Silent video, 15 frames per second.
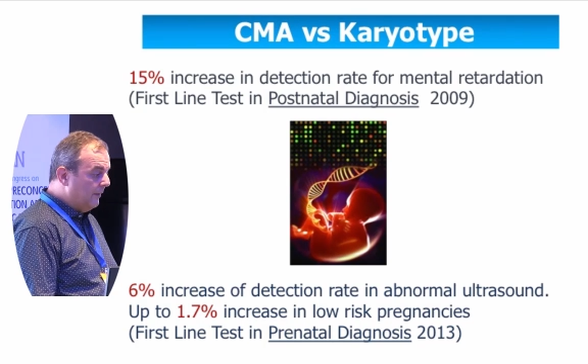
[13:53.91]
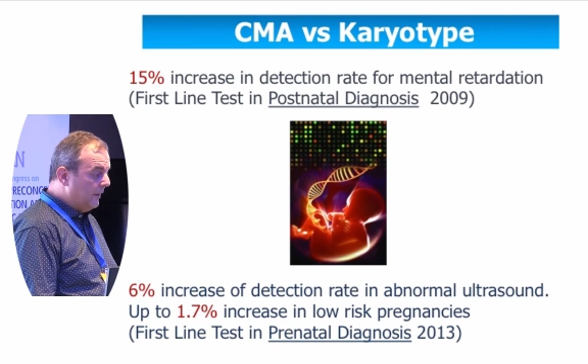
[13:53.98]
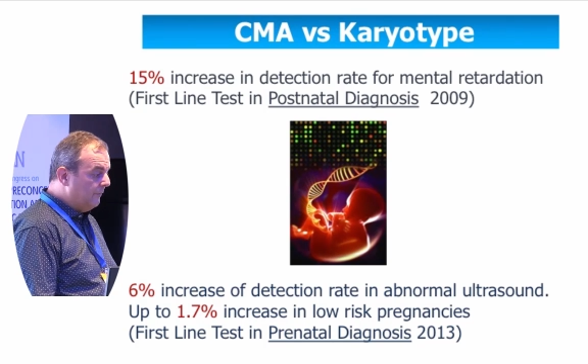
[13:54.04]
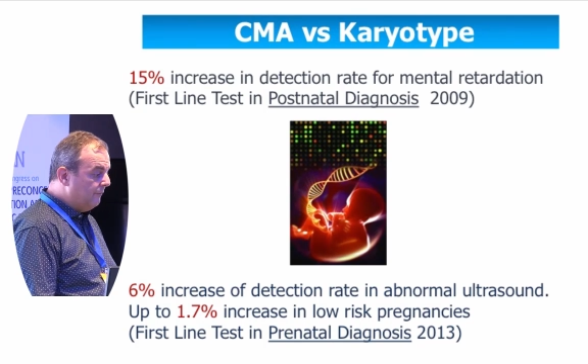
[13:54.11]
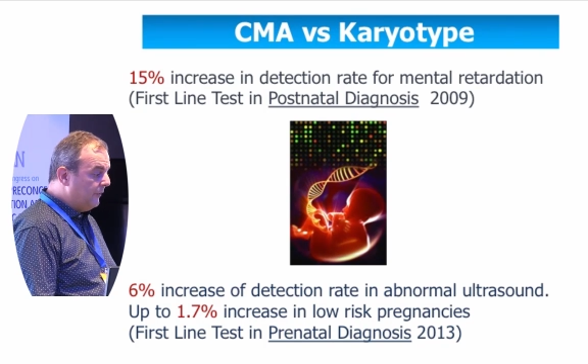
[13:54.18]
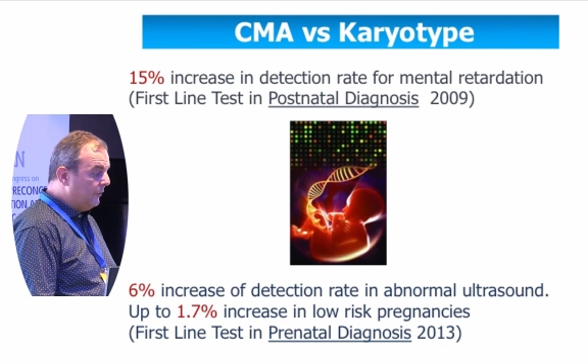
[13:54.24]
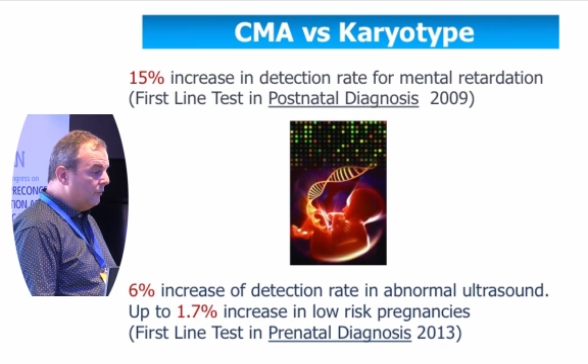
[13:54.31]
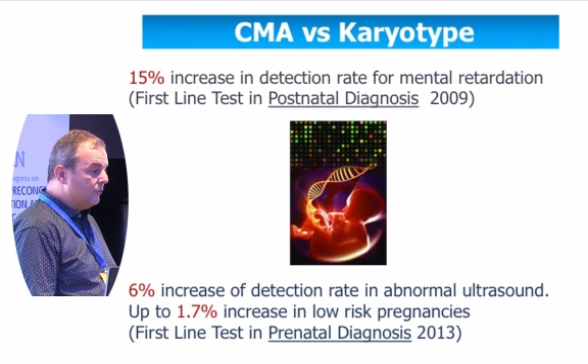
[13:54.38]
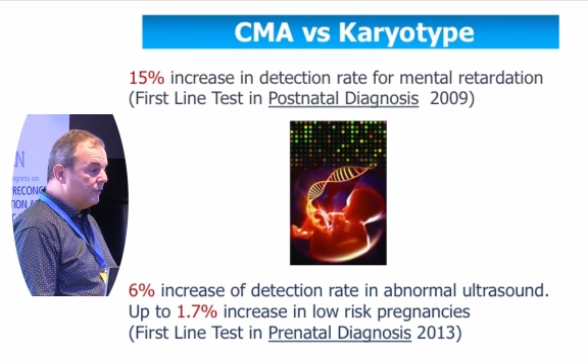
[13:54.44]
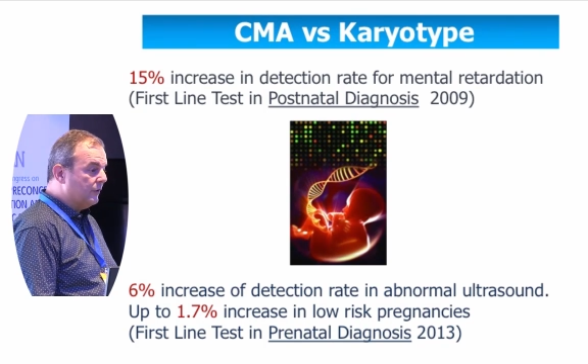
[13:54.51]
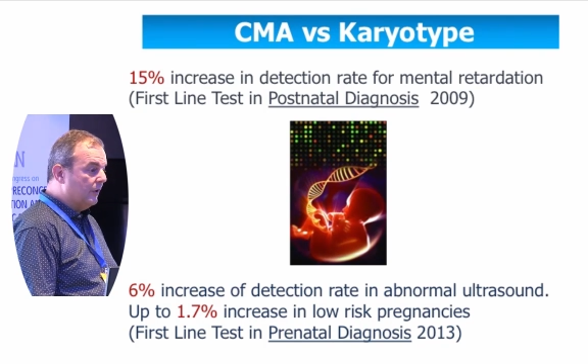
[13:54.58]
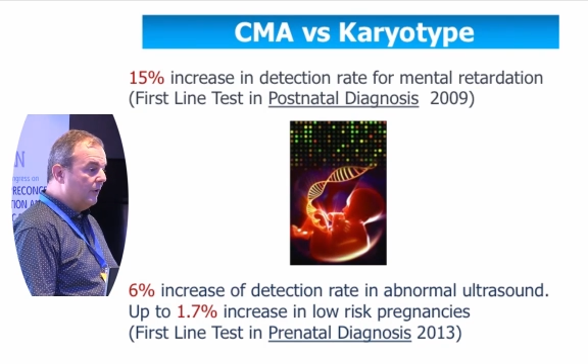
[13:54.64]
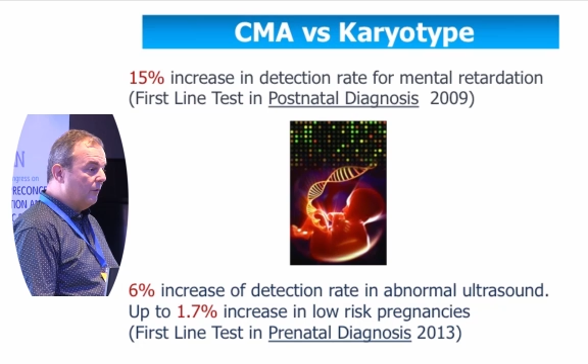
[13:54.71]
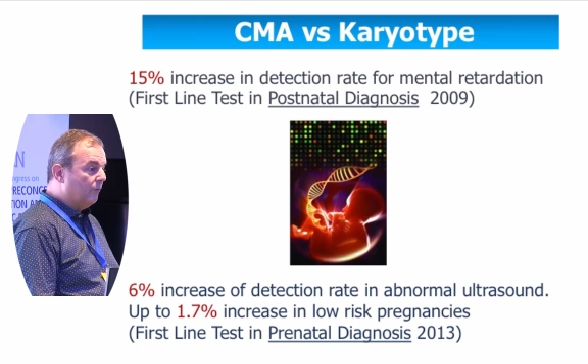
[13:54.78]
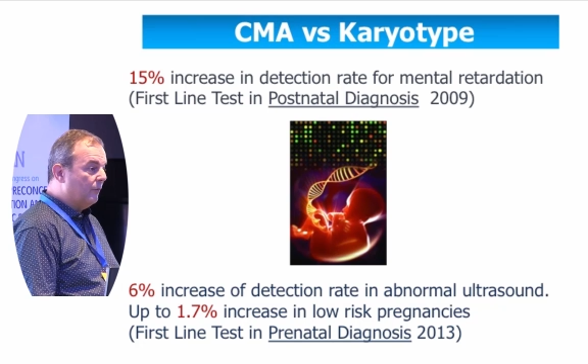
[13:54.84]
in fetus
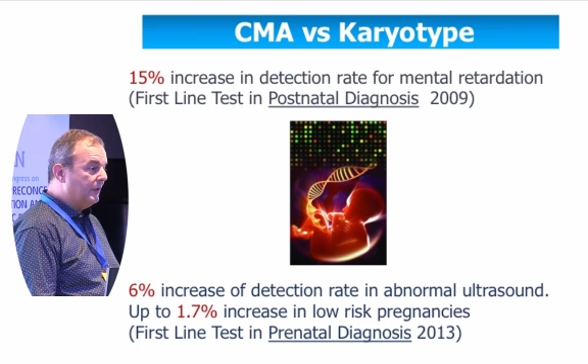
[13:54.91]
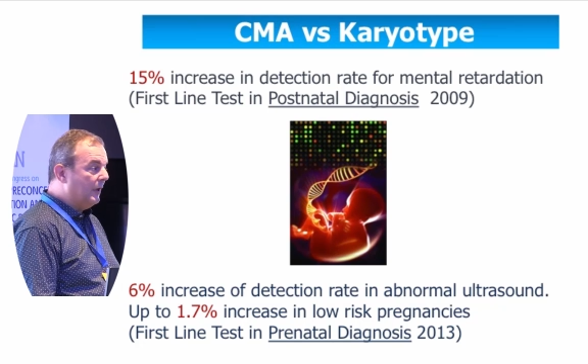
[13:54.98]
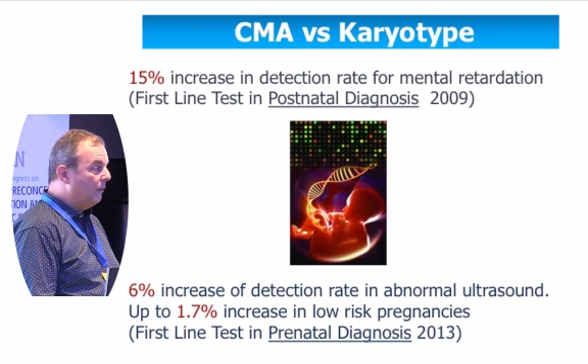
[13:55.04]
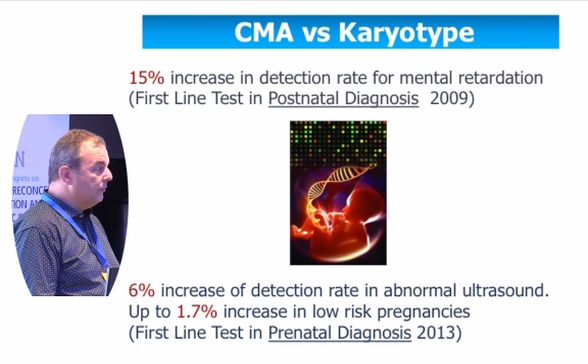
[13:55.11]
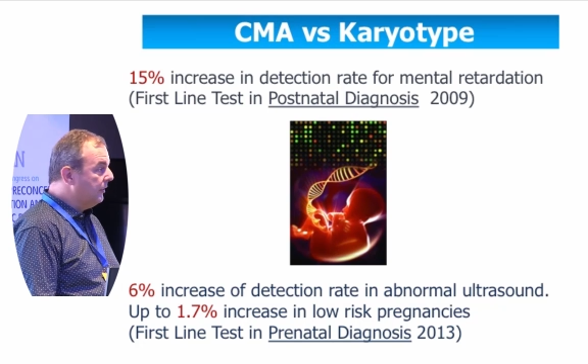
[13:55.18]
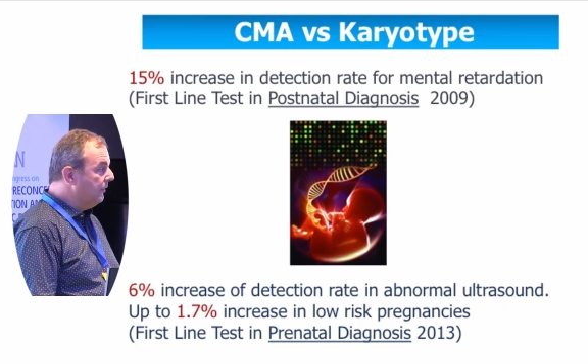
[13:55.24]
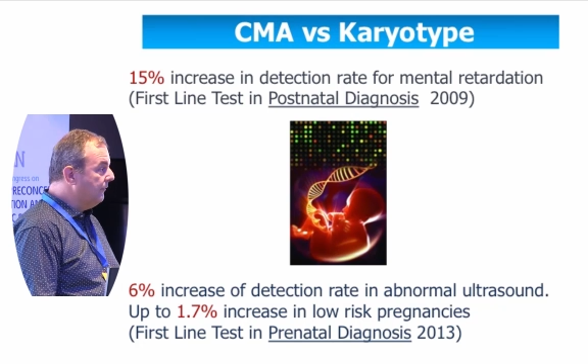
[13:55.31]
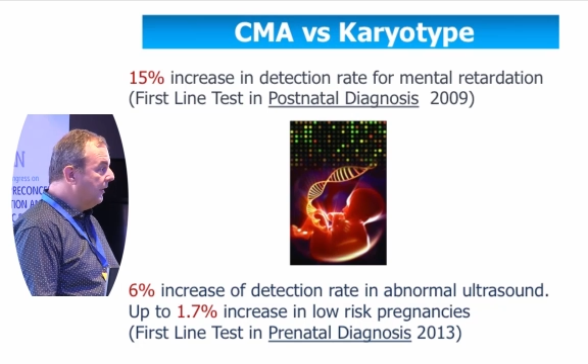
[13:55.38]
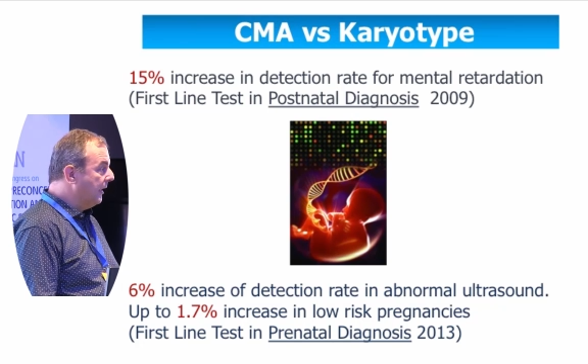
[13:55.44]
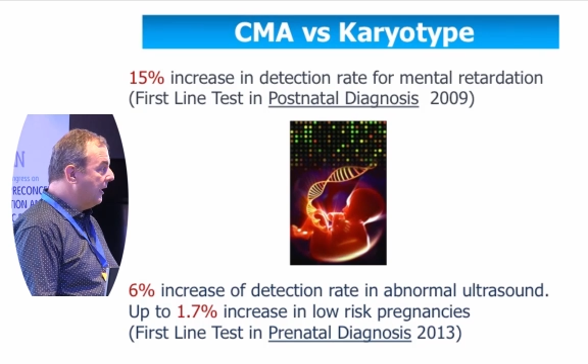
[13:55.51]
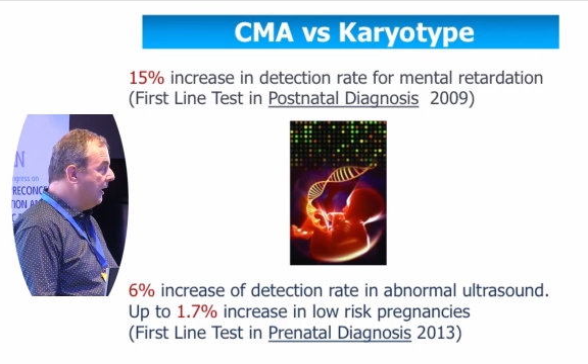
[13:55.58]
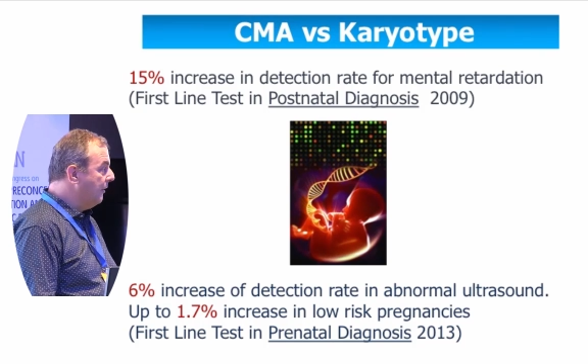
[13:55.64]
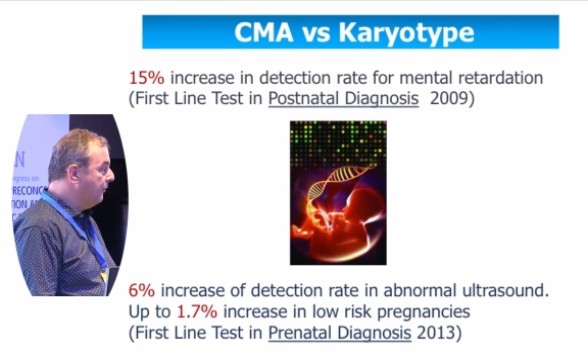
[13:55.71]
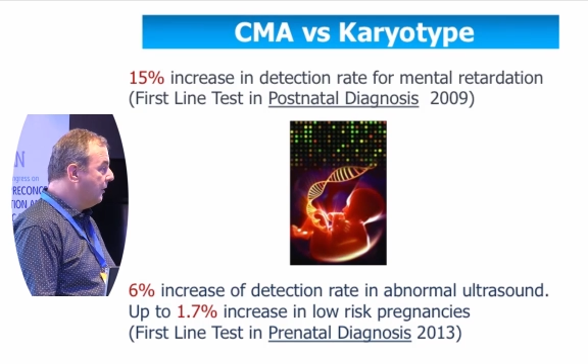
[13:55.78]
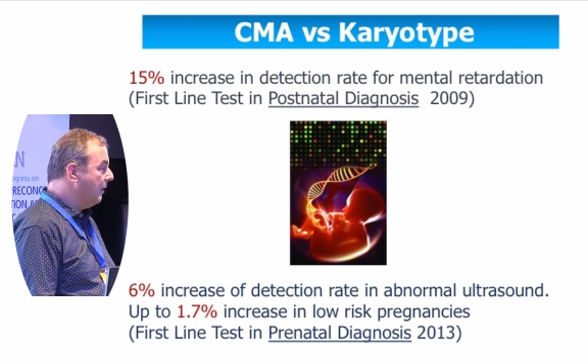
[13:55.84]
without even
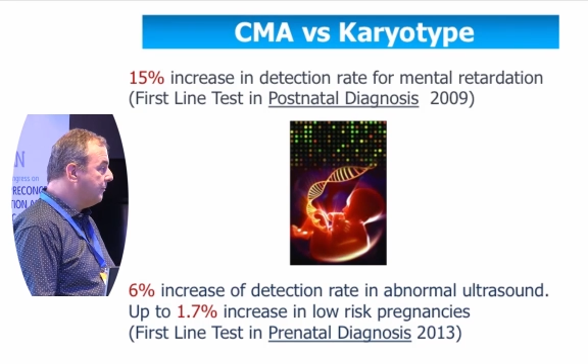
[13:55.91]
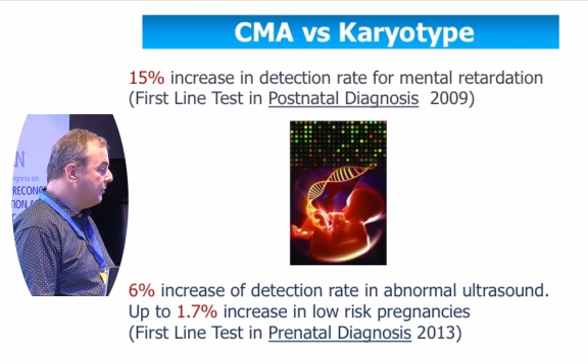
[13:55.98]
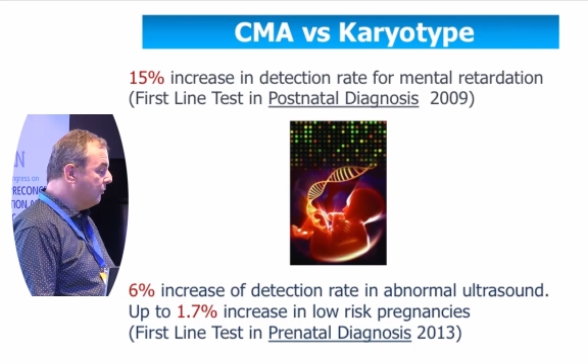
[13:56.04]
karyotypes,